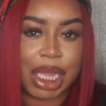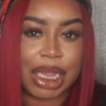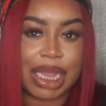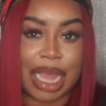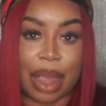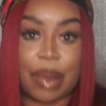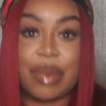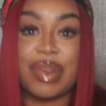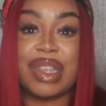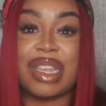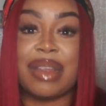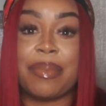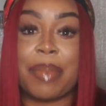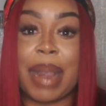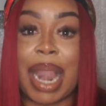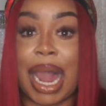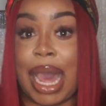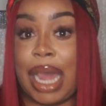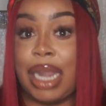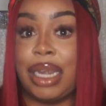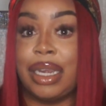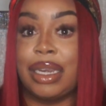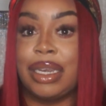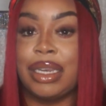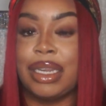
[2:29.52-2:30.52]
that was the
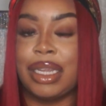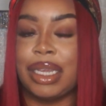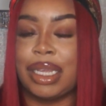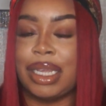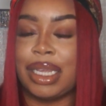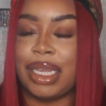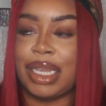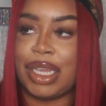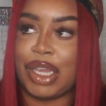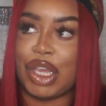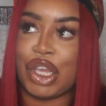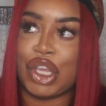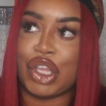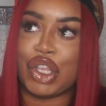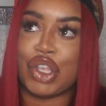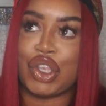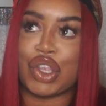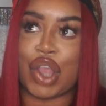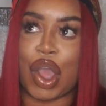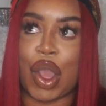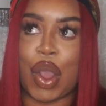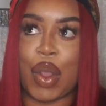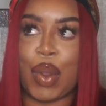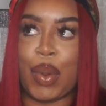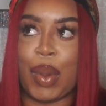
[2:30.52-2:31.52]
plan.
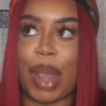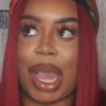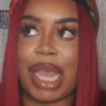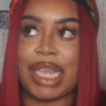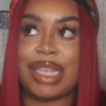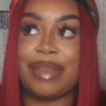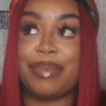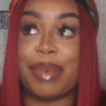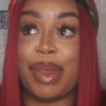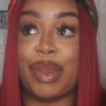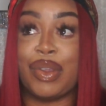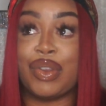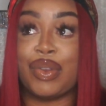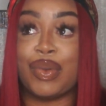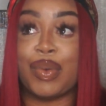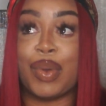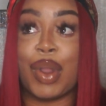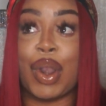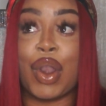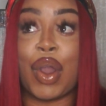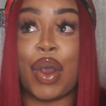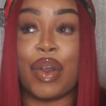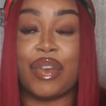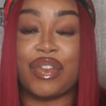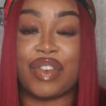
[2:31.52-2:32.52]
So I spoke
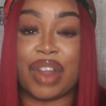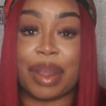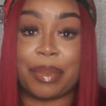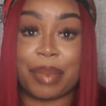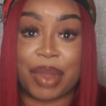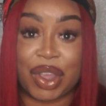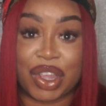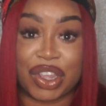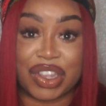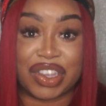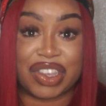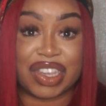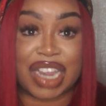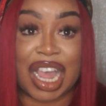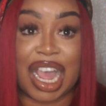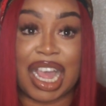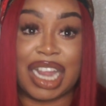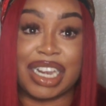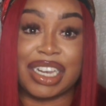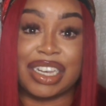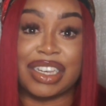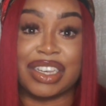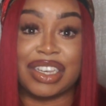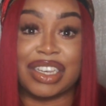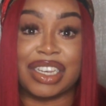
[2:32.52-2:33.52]
to a lot of rappers
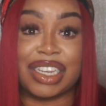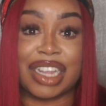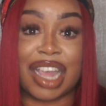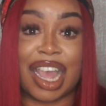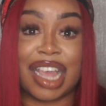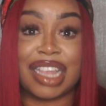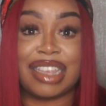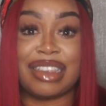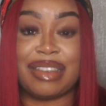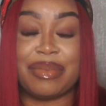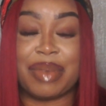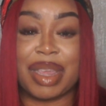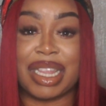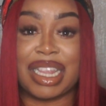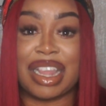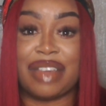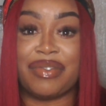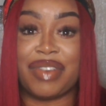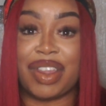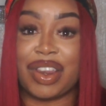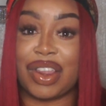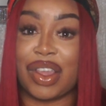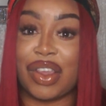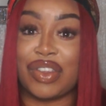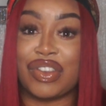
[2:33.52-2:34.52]
and asked to be in
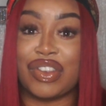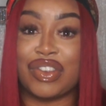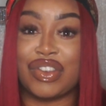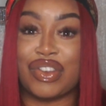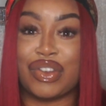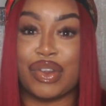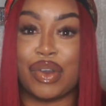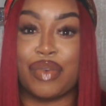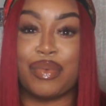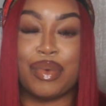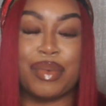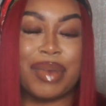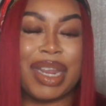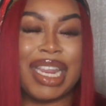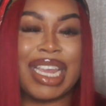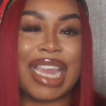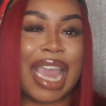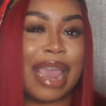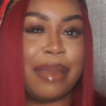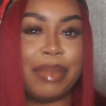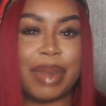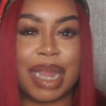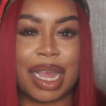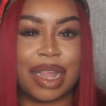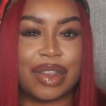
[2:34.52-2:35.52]
their videos and stuff, but when it
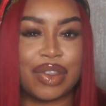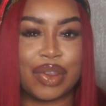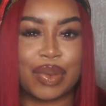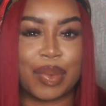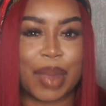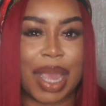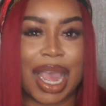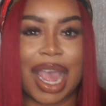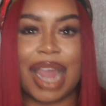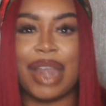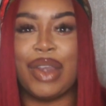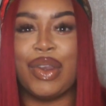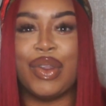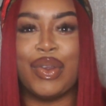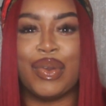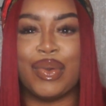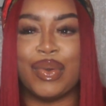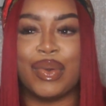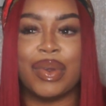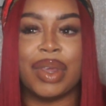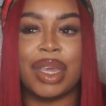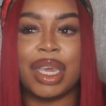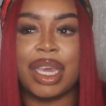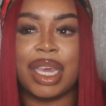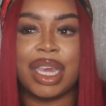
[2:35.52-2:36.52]
came down to it, I
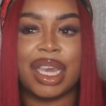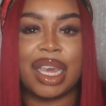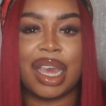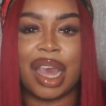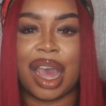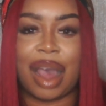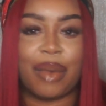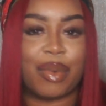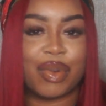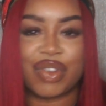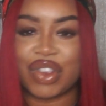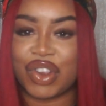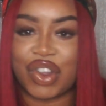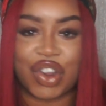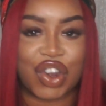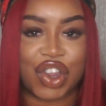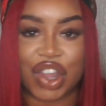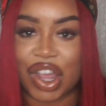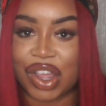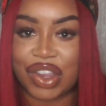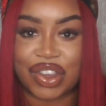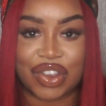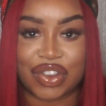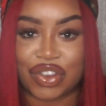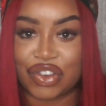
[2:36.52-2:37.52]
knew I wasn't going
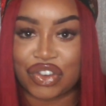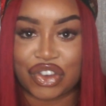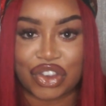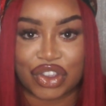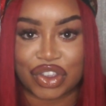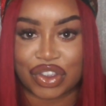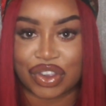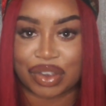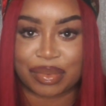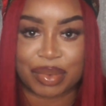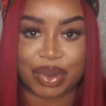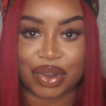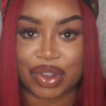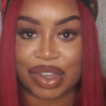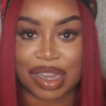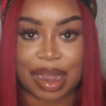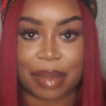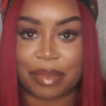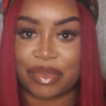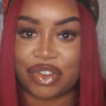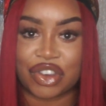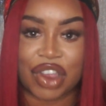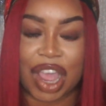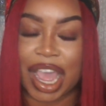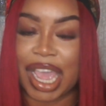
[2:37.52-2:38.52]
to go to the shoots because
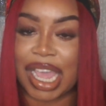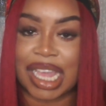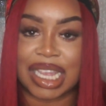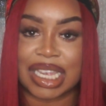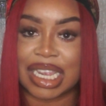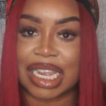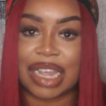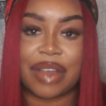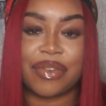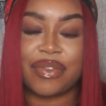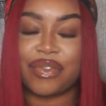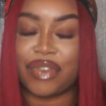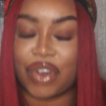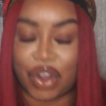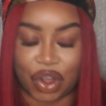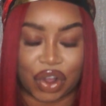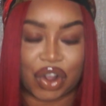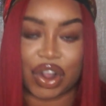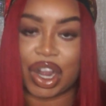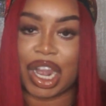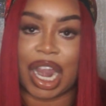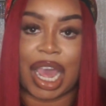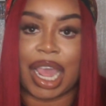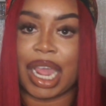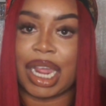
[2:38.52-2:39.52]
I'm shy as
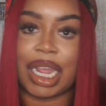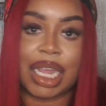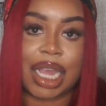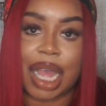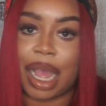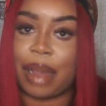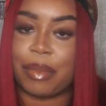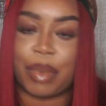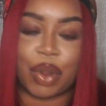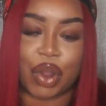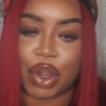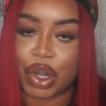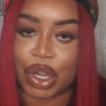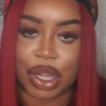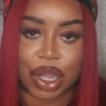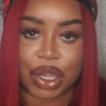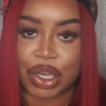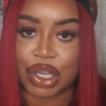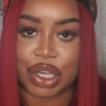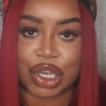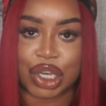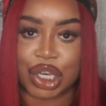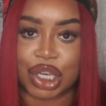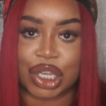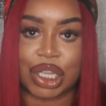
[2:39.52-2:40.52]
fuck. Like, I'm not going to
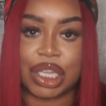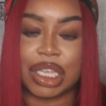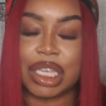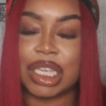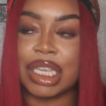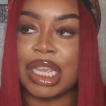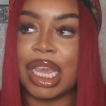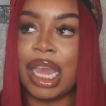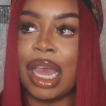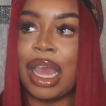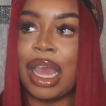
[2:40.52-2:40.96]
go to the shoots.